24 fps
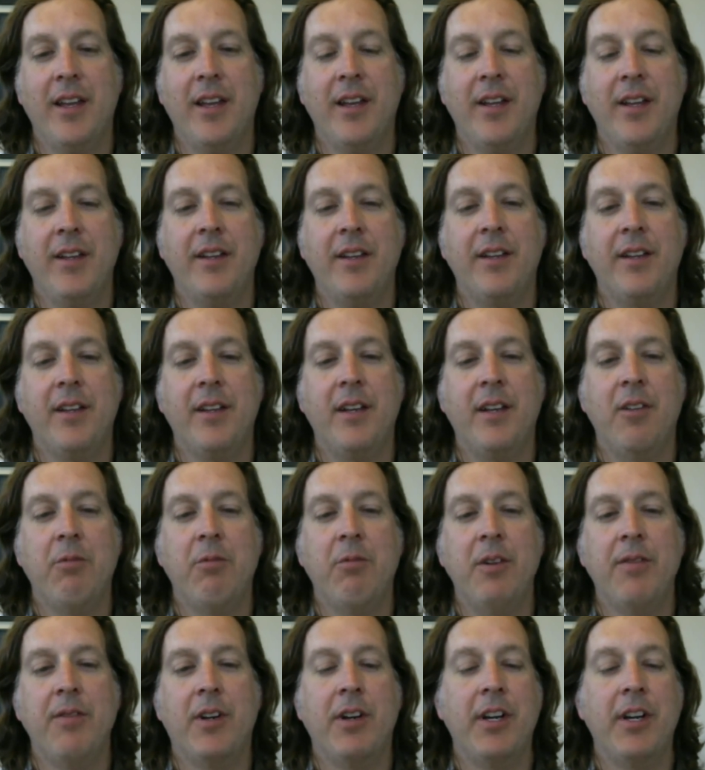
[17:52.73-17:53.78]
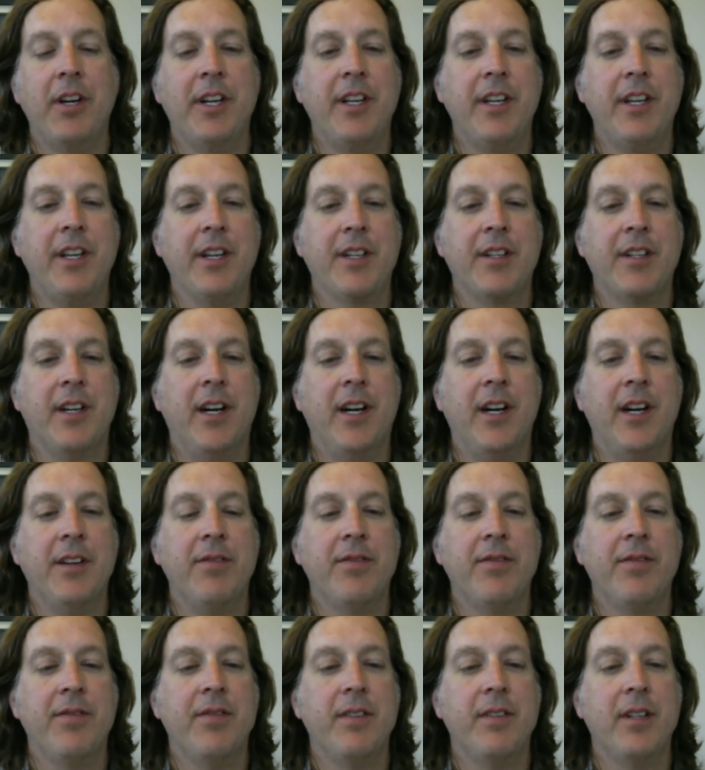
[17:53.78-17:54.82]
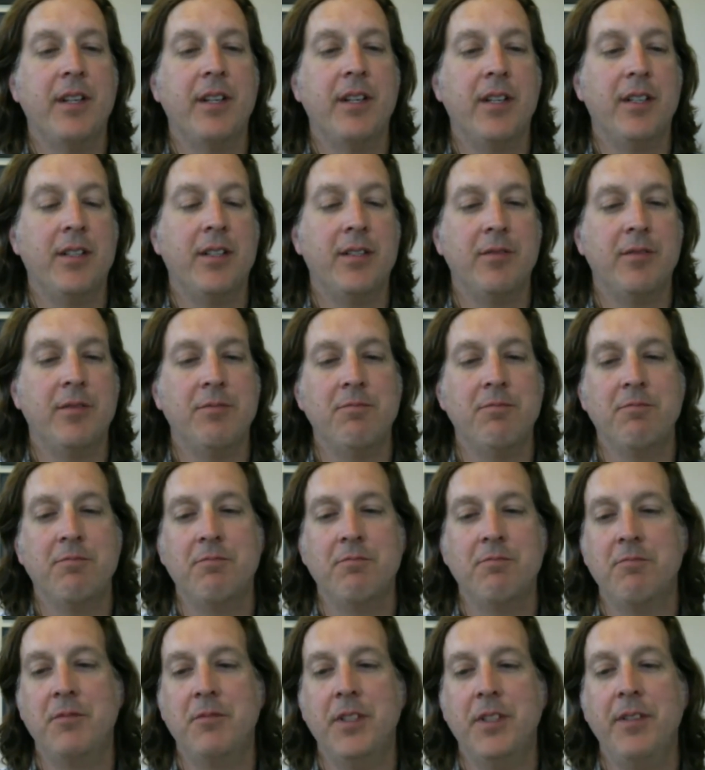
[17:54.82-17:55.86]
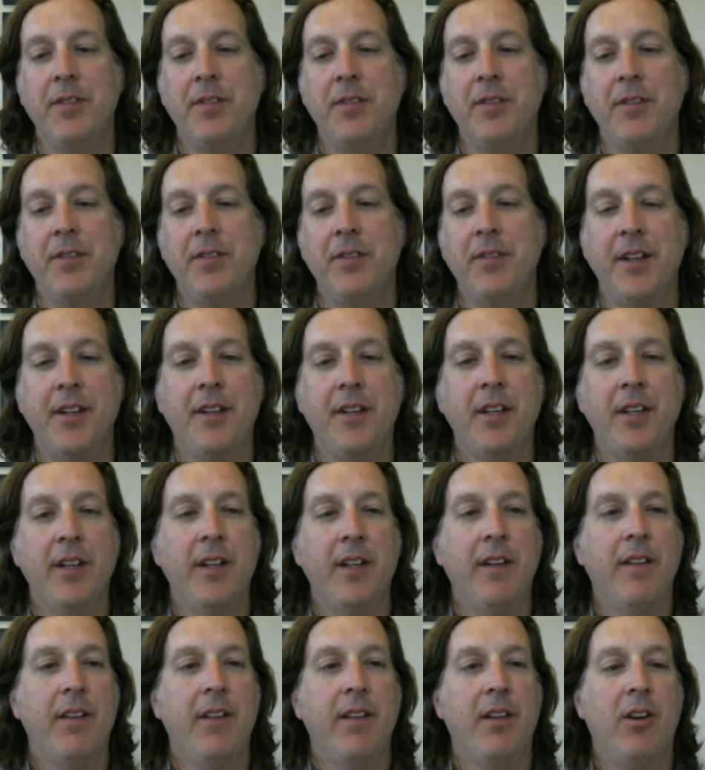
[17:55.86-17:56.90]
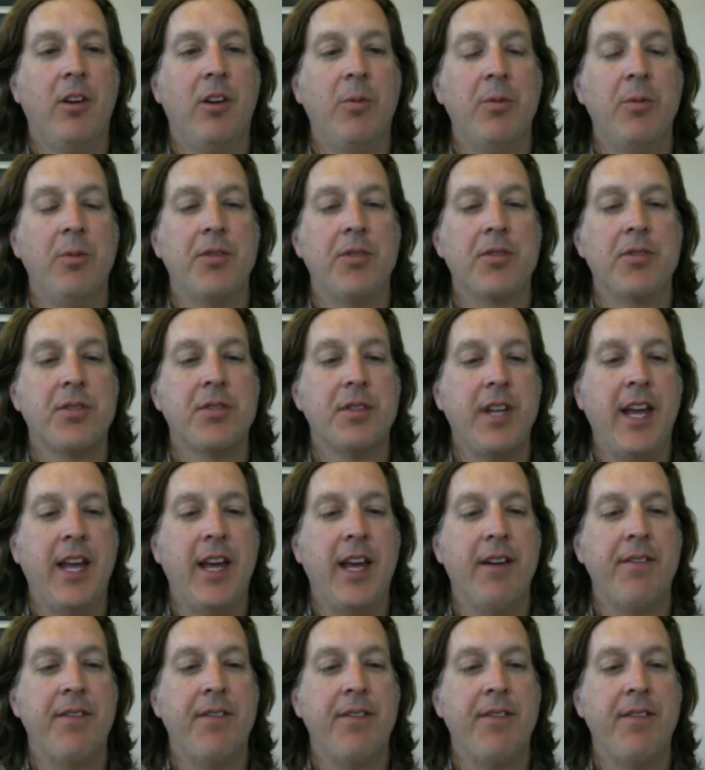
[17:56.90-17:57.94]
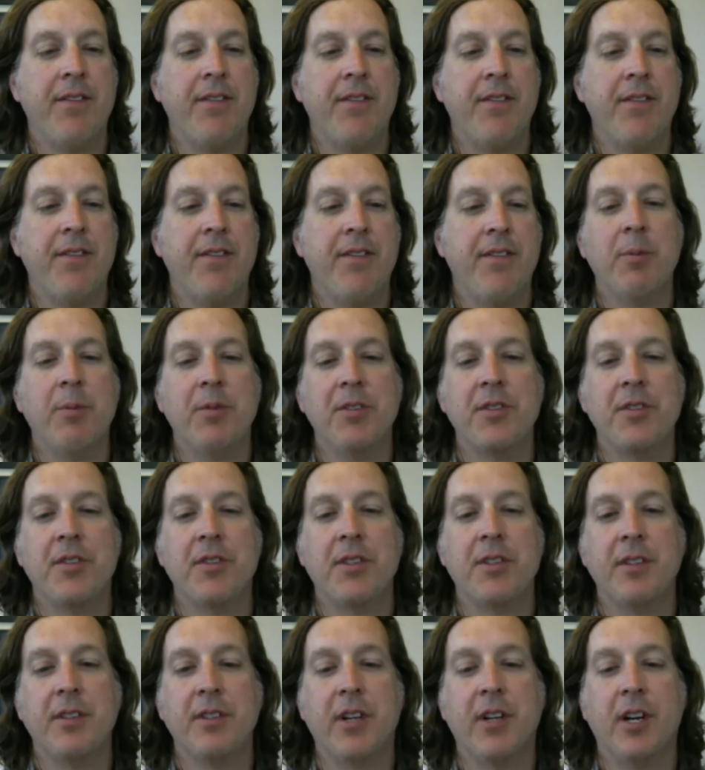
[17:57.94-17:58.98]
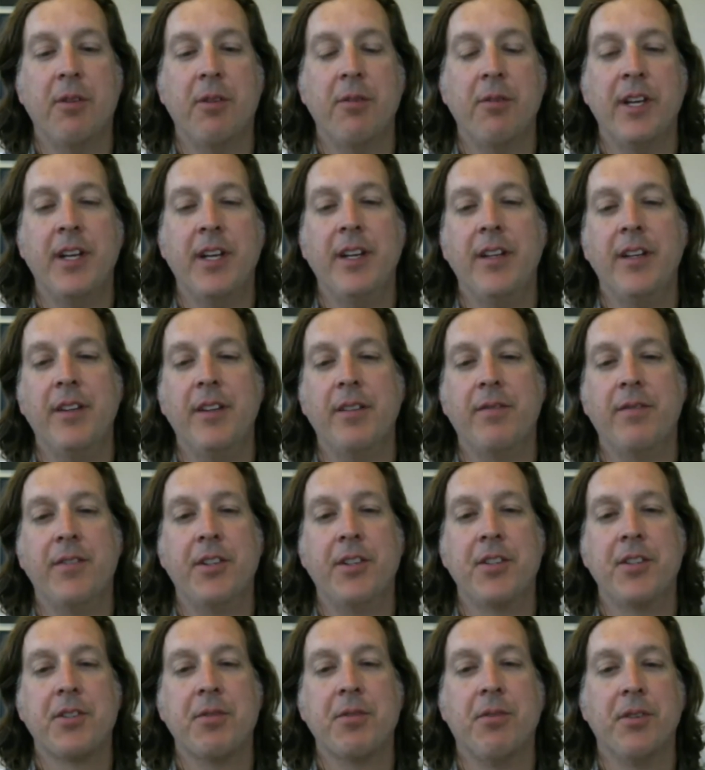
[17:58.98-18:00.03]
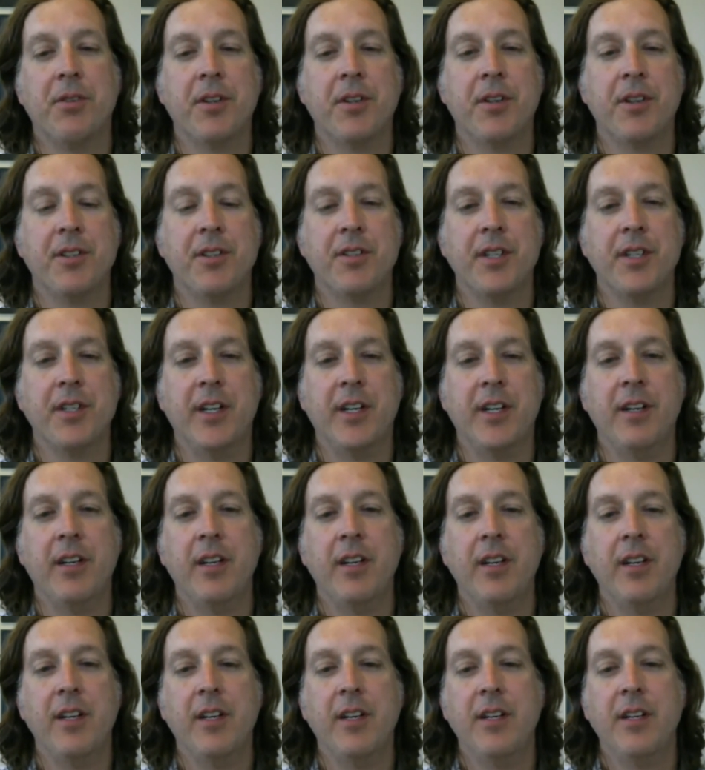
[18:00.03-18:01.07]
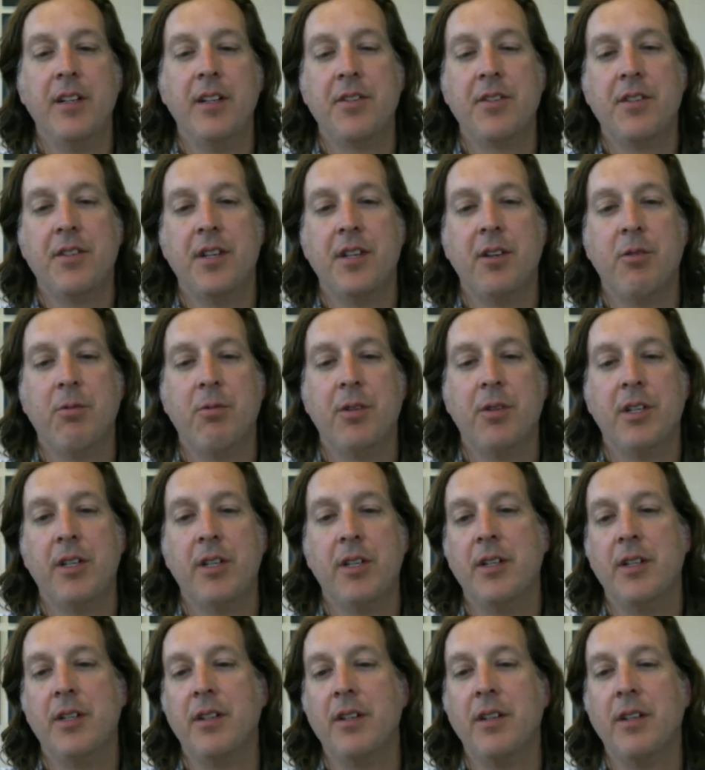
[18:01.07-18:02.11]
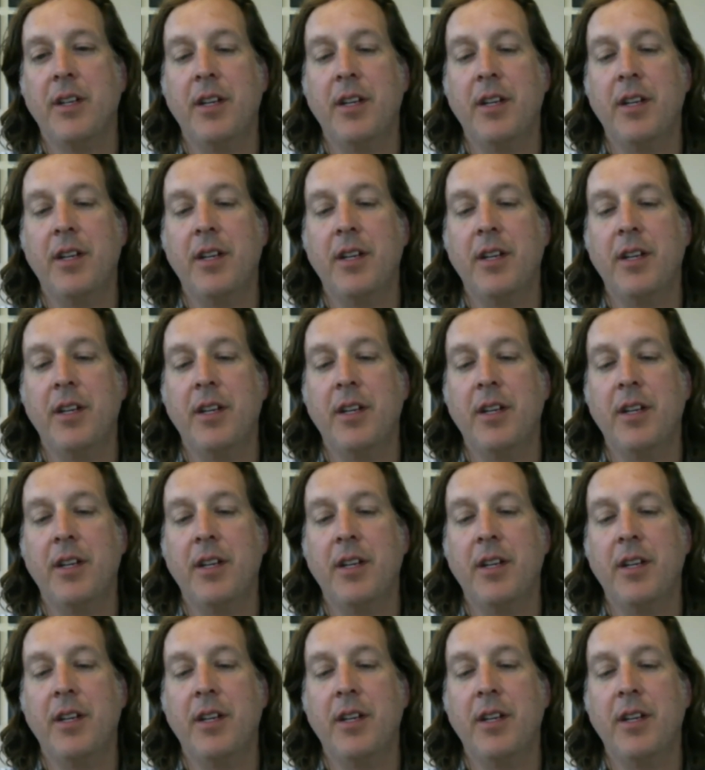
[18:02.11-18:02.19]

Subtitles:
and we've already kicked off. We've added almost half that number of members already in the first quarter this year. So